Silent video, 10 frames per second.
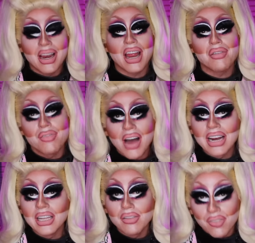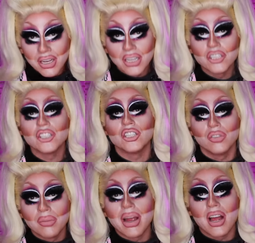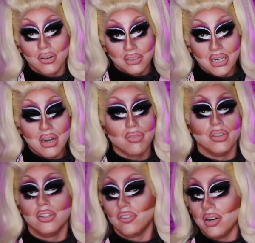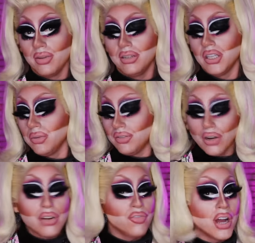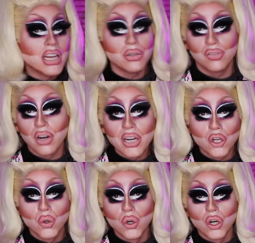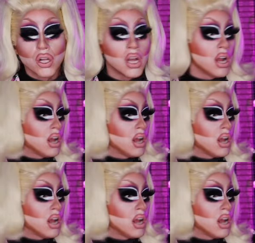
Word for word: and I have finally finished doing my hosting for the Streamys. It was very fun, it was very cool.